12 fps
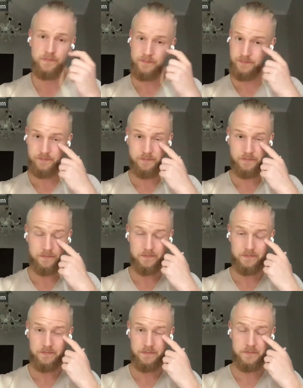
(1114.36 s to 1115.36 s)

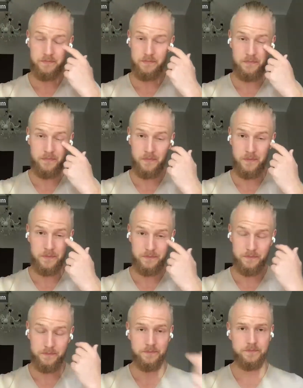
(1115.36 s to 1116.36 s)

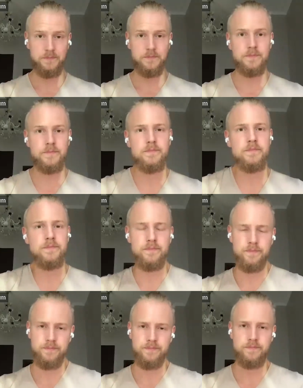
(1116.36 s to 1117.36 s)

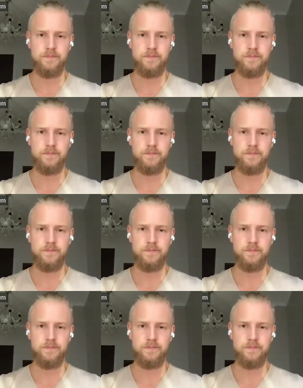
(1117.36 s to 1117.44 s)
Nothing is said.